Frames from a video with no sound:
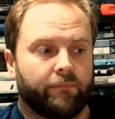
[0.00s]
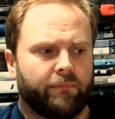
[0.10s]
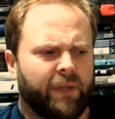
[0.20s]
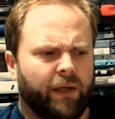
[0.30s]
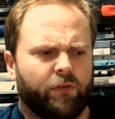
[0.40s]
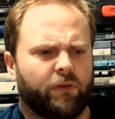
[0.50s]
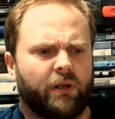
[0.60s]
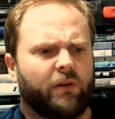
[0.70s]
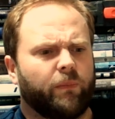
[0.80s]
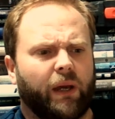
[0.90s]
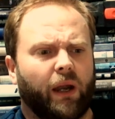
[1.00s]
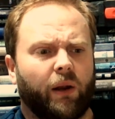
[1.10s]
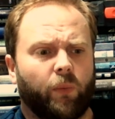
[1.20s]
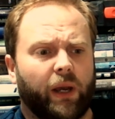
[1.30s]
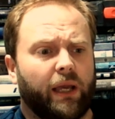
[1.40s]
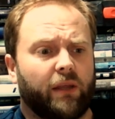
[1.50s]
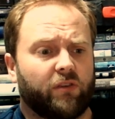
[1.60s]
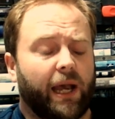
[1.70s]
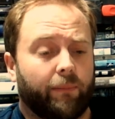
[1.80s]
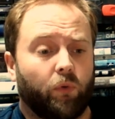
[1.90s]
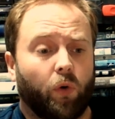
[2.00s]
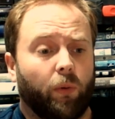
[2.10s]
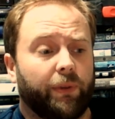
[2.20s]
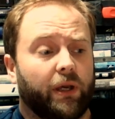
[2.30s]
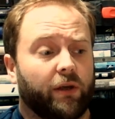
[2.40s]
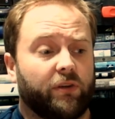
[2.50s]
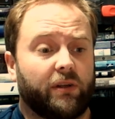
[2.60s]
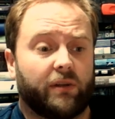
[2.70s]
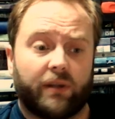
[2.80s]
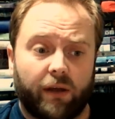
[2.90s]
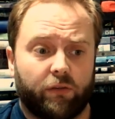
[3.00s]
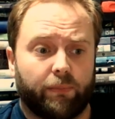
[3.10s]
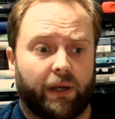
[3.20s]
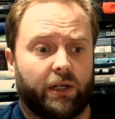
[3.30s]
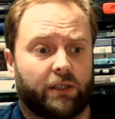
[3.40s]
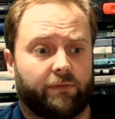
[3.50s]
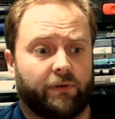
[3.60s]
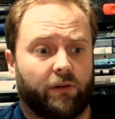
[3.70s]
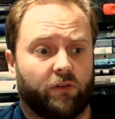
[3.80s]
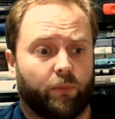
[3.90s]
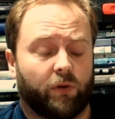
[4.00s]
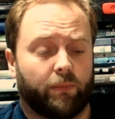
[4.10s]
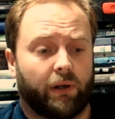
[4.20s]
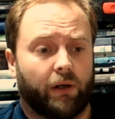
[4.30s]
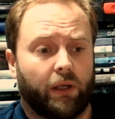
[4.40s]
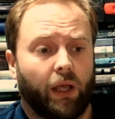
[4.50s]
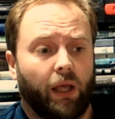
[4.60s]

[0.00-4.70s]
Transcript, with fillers: Nelson, in a way, is abnormal because he does manage to find someone to marry,